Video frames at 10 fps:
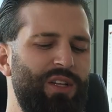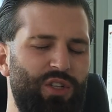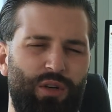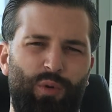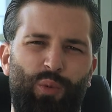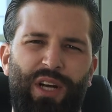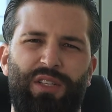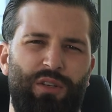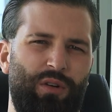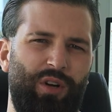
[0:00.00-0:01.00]
It's going to be
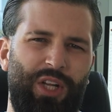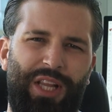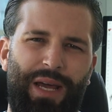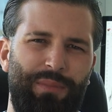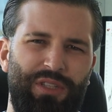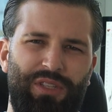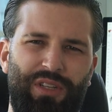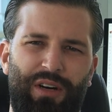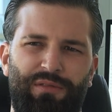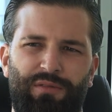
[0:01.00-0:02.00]
wasted on climate
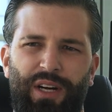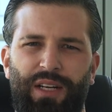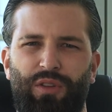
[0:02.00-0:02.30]
stuff, right?